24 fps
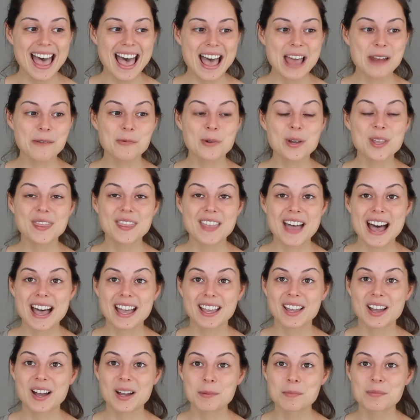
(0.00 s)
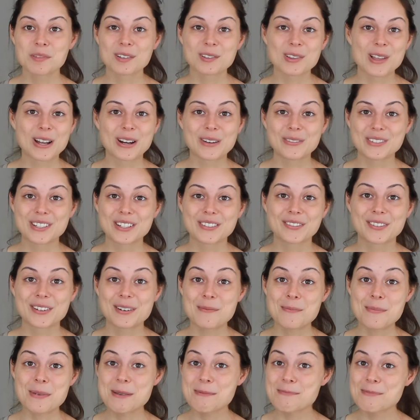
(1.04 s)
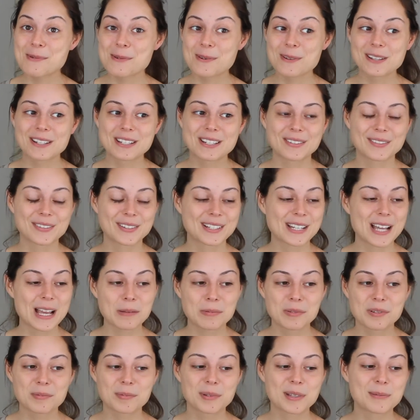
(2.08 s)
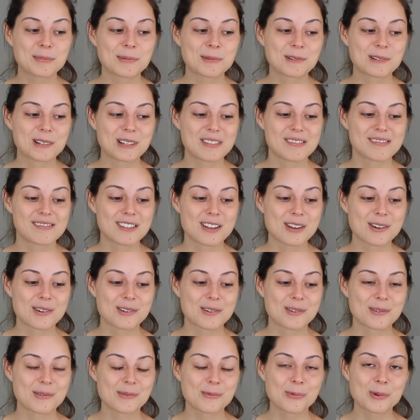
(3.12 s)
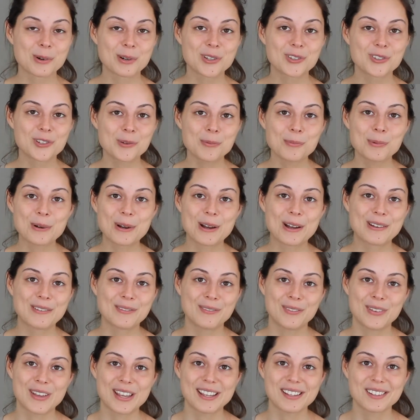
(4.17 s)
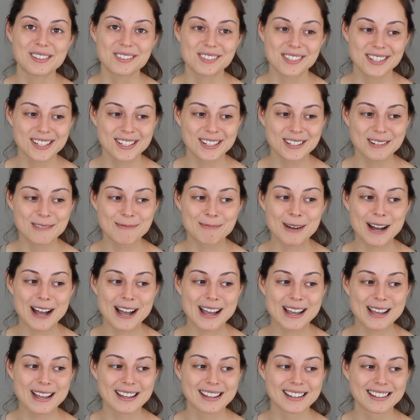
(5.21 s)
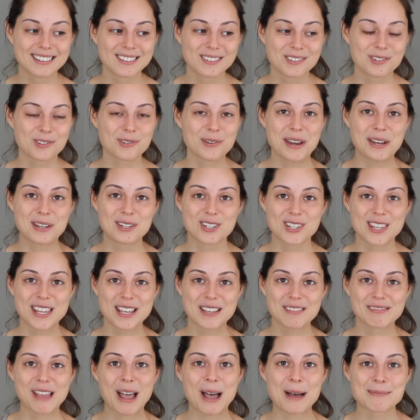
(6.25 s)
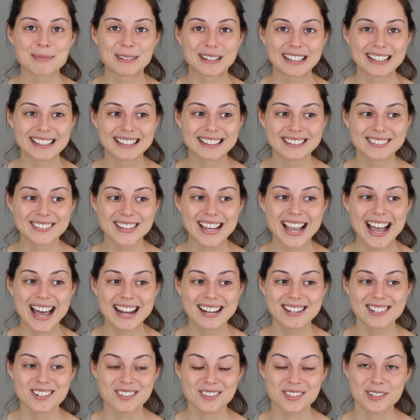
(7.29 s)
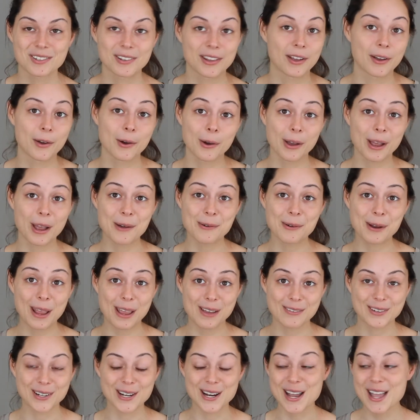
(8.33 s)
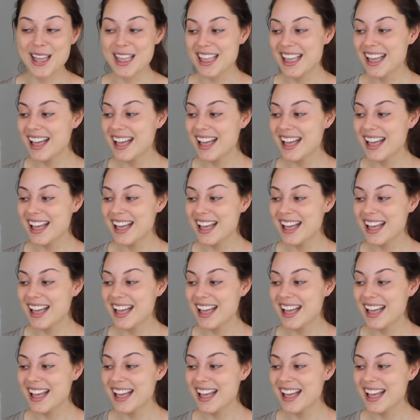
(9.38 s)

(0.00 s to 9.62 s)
And with that comes a lot of different people and different types of people. And so we're super unfazed here by strange things happening. We kind of just are like, okay, whatever.